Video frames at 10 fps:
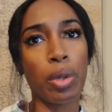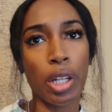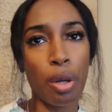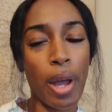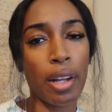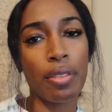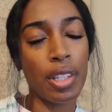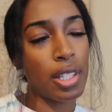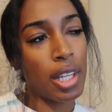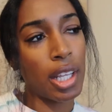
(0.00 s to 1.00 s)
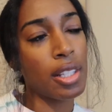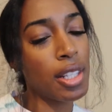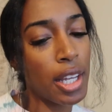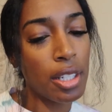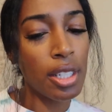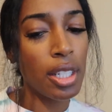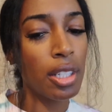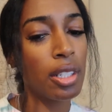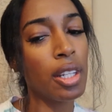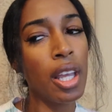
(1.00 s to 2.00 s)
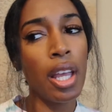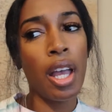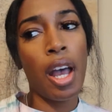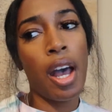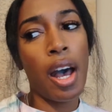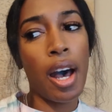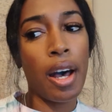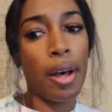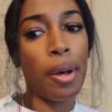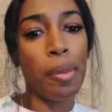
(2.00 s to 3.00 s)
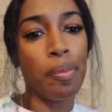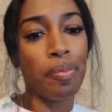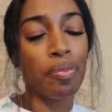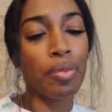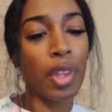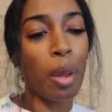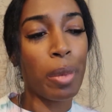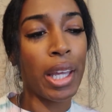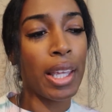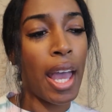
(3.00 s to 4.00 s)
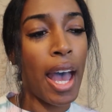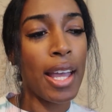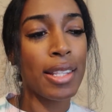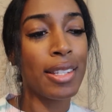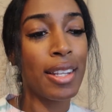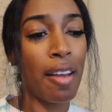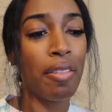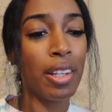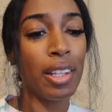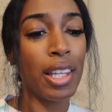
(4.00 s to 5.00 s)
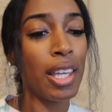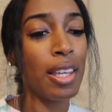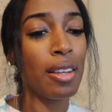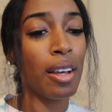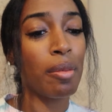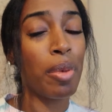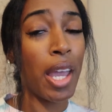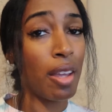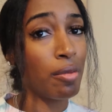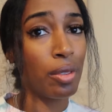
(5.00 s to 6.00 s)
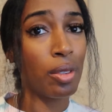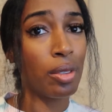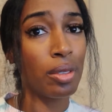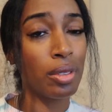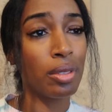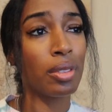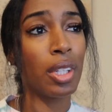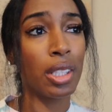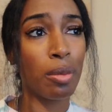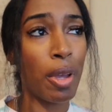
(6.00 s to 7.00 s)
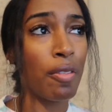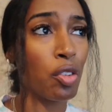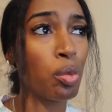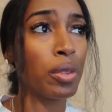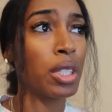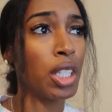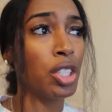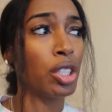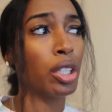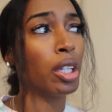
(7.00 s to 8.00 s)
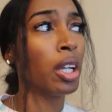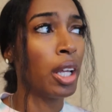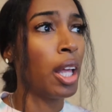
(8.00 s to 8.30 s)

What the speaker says: you want to go back for the second session. But yeah, it's definitely painful. It's a painful procedure.